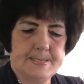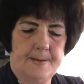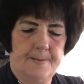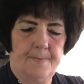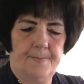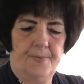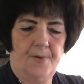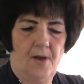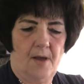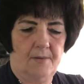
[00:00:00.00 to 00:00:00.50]

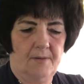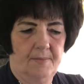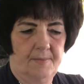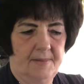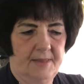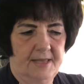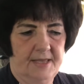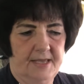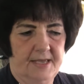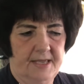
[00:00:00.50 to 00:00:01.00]

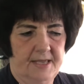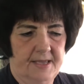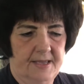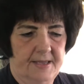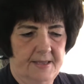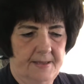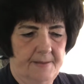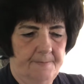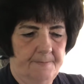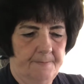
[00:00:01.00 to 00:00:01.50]

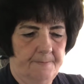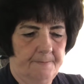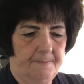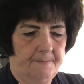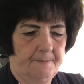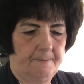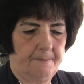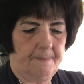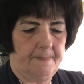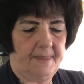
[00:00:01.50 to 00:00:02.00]
probably
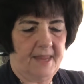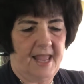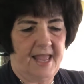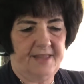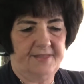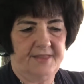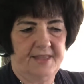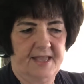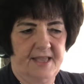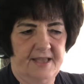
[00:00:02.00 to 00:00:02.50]

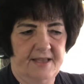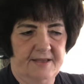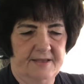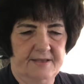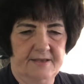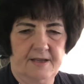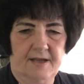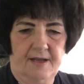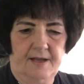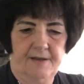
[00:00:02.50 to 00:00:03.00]
at the
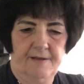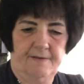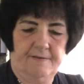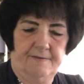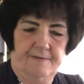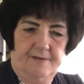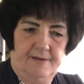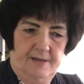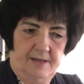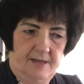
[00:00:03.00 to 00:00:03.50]
end of
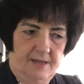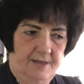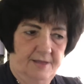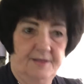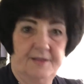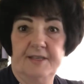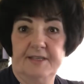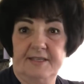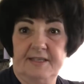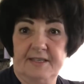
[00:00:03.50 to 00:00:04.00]

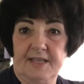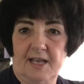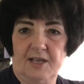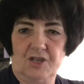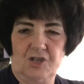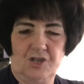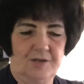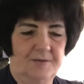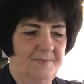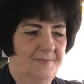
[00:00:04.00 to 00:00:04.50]
this
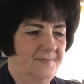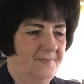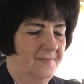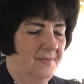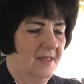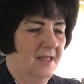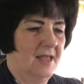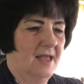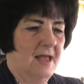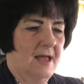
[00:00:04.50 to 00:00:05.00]
session.
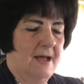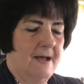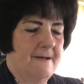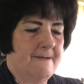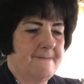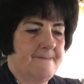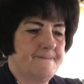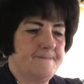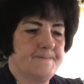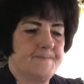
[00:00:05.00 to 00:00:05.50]

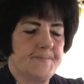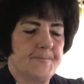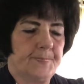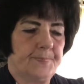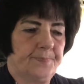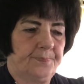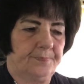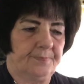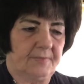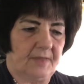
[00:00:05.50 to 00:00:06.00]

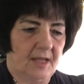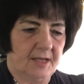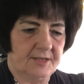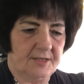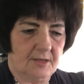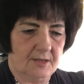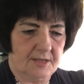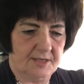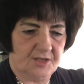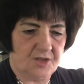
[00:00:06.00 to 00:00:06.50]

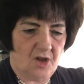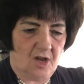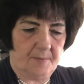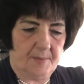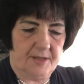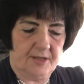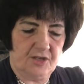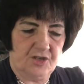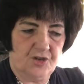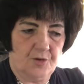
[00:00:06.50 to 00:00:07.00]
So let's talk
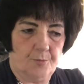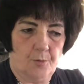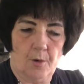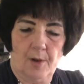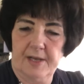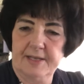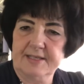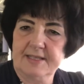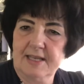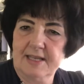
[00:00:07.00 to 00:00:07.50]
about the
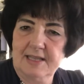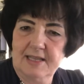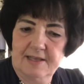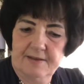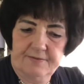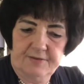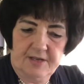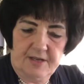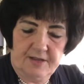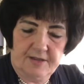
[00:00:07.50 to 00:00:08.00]
Chippewas. They
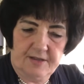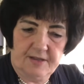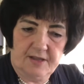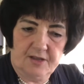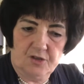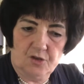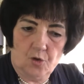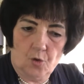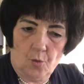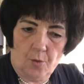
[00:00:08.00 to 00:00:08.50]
lived in the
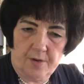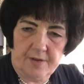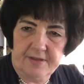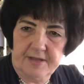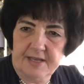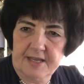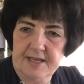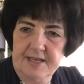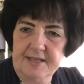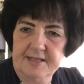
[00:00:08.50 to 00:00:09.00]

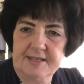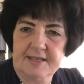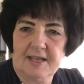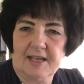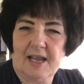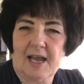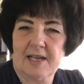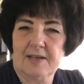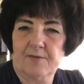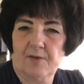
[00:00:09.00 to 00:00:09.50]
Northeast,
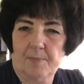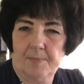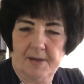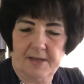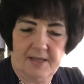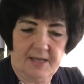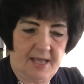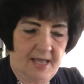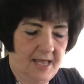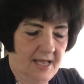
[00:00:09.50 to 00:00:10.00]
kind of up by
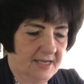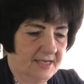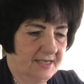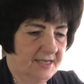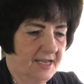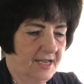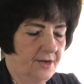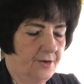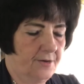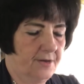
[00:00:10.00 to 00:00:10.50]
the
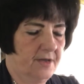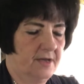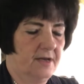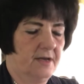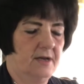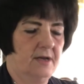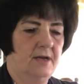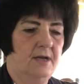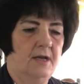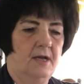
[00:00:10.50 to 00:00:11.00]
Canada area,